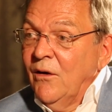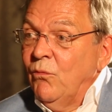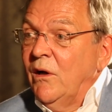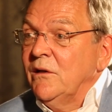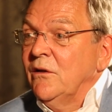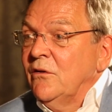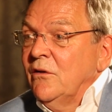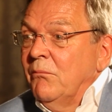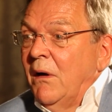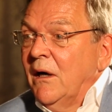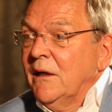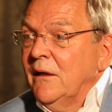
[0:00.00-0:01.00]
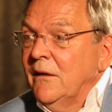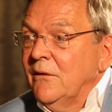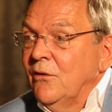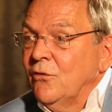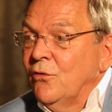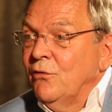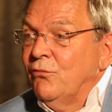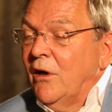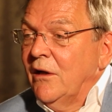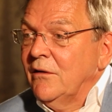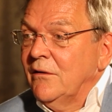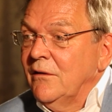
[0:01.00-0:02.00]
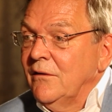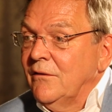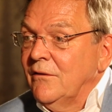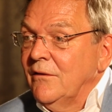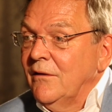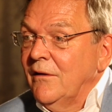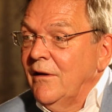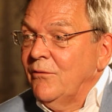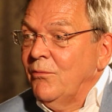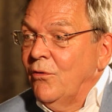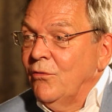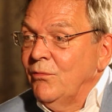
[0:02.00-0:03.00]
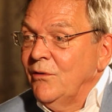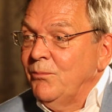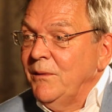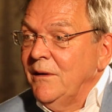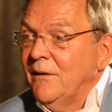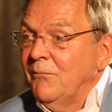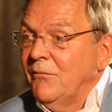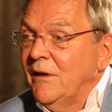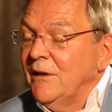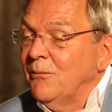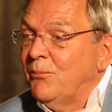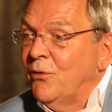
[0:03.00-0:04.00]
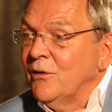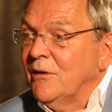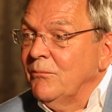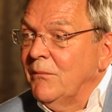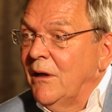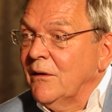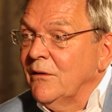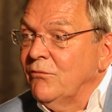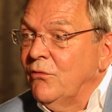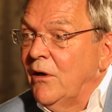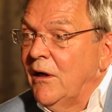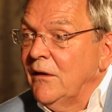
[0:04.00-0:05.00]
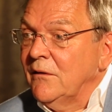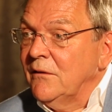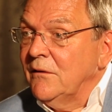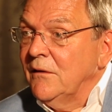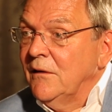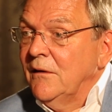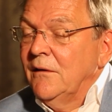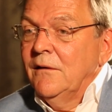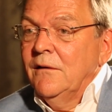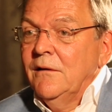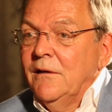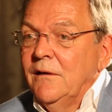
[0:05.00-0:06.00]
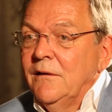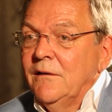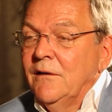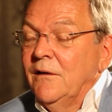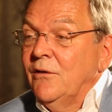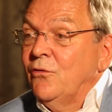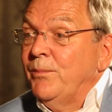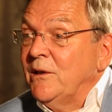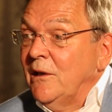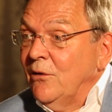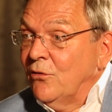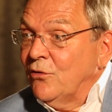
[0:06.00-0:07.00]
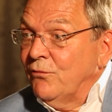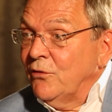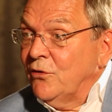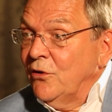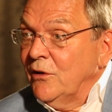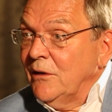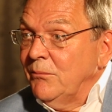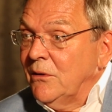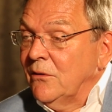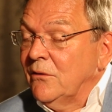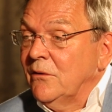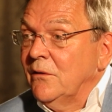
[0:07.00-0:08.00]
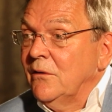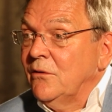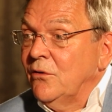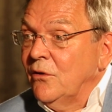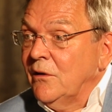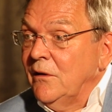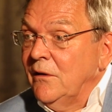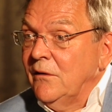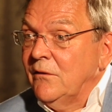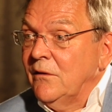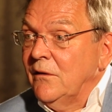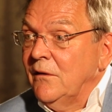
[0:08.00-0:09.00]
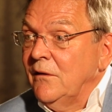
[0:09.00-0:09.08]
Well, this is a market not only for us, it has always been a very important market for us, and especially also for Turkey, because Turkey is